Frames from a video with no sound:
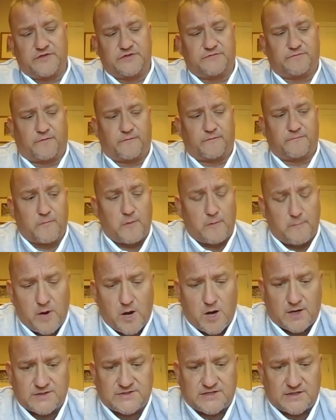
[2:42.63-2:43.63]
From a
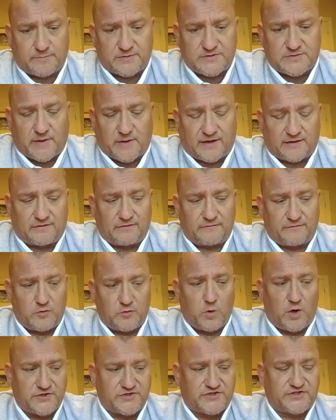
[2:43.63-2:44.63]
marketing perspective, you
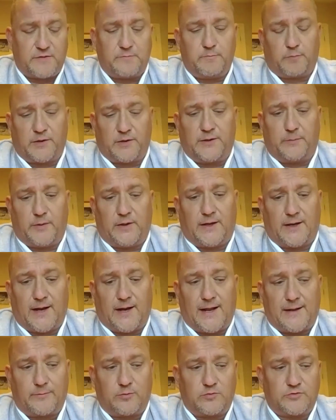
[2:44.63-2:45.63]
are simply being
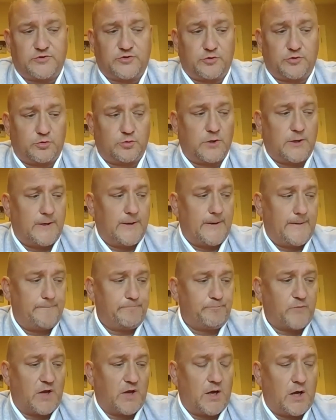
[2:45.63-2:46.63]
able to
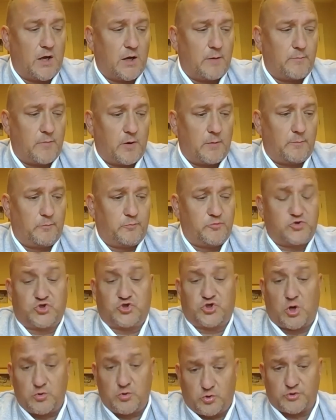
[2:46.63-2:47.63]

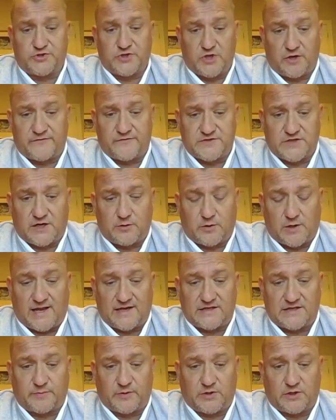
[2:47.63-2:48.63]
show yourself as a local
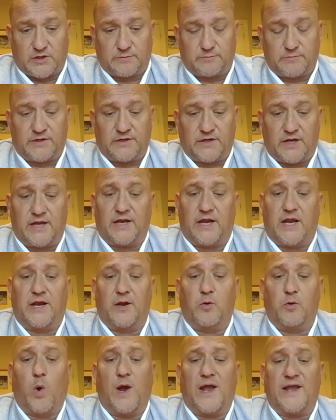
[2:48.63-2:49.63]
expert in a
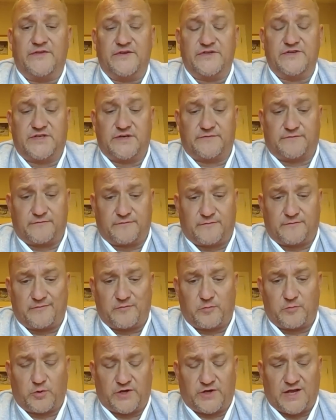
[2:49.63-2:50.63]
way that's different from
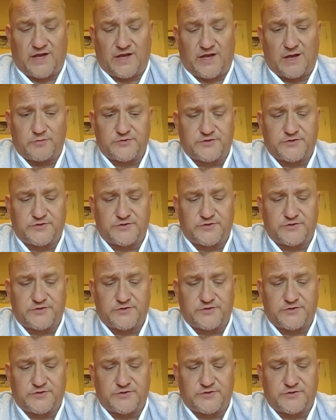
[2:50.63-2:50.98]
everybody else.